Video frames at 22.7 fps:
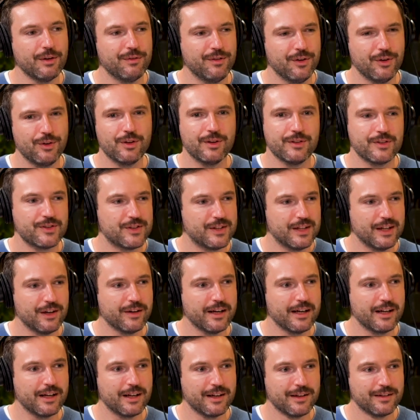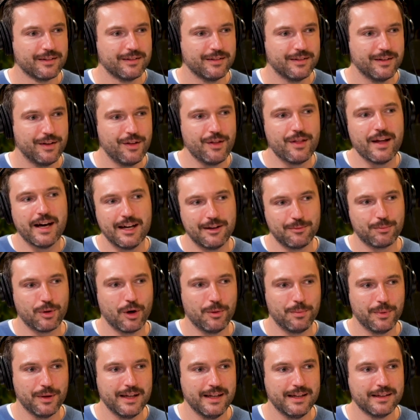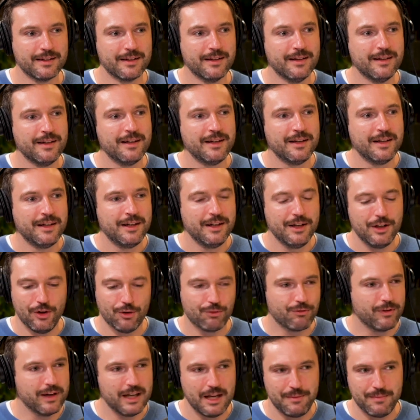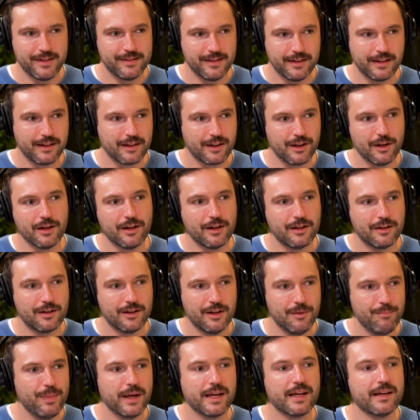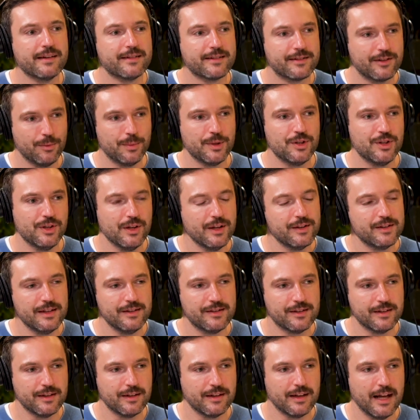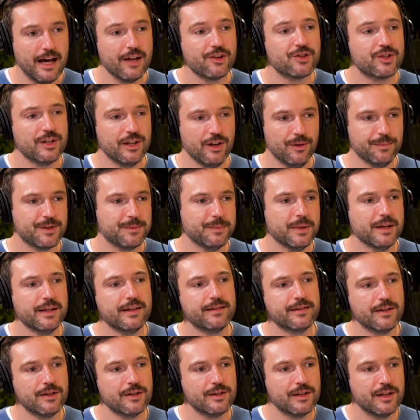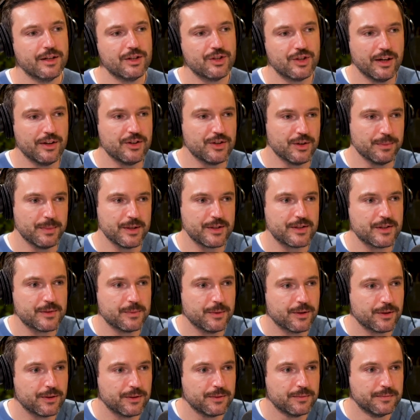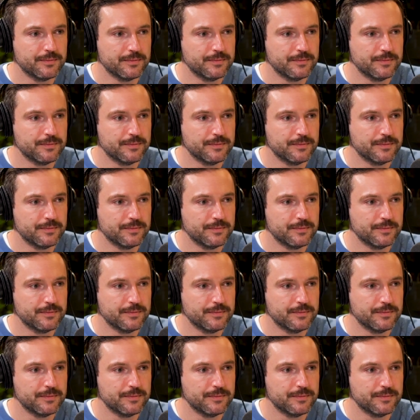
if you're not steering that properly, you're really missing the biggest opportunity to actually optimize and change your business model.